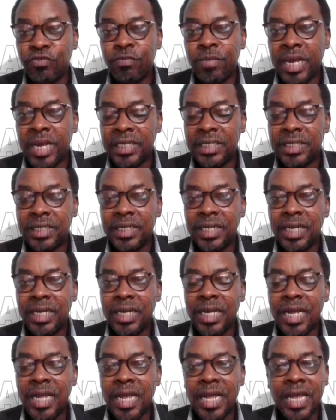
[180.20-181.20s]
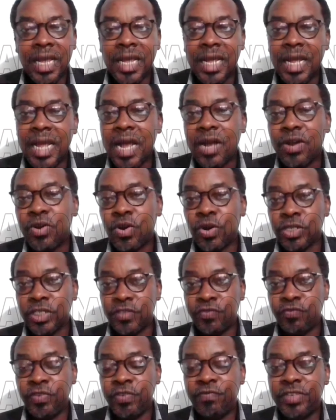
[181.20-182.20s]
movement uh,
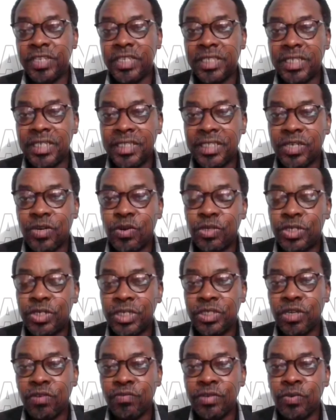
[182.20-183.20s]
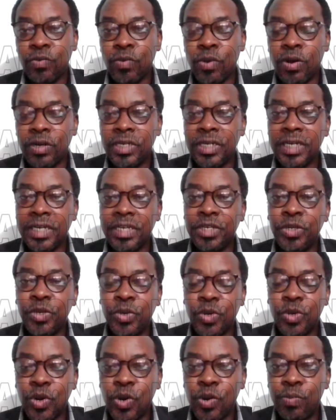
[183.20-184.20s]
across fifty-six countries of the world, in
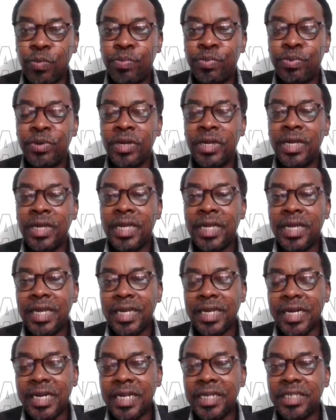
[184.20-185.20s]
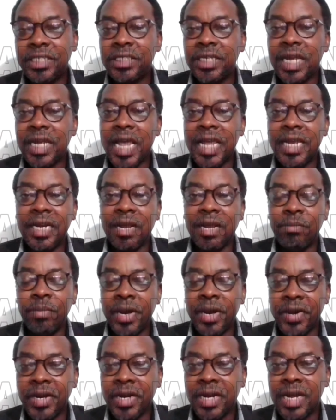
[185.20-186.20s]
Europe, in Asia, in
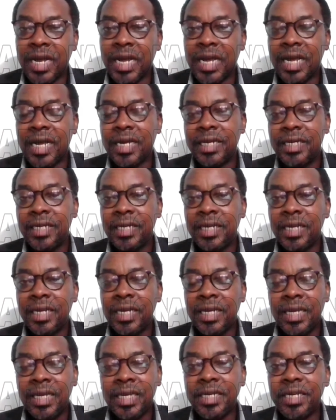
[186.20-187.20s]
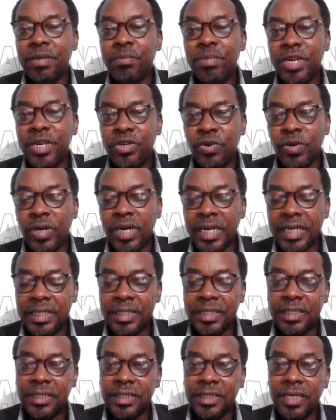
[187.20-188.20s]
America, in the Middle
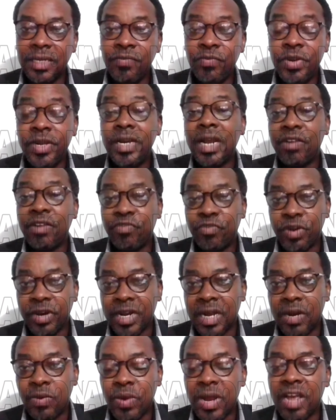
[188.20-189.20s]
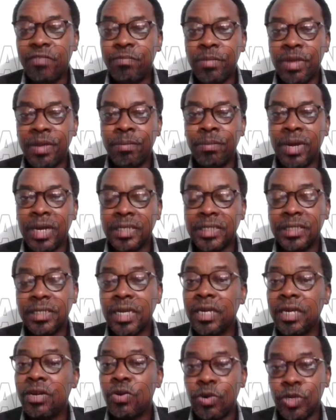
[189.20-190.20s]
East, even in Africa. We have
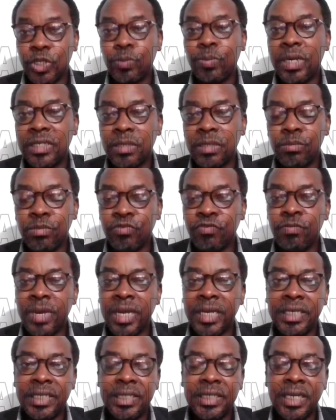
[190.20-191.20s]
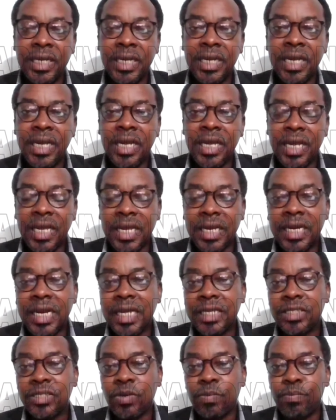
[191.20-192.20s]
members, a cross-party movement uh,
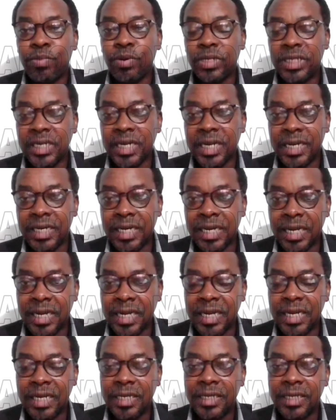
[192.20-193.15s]
that supported uh,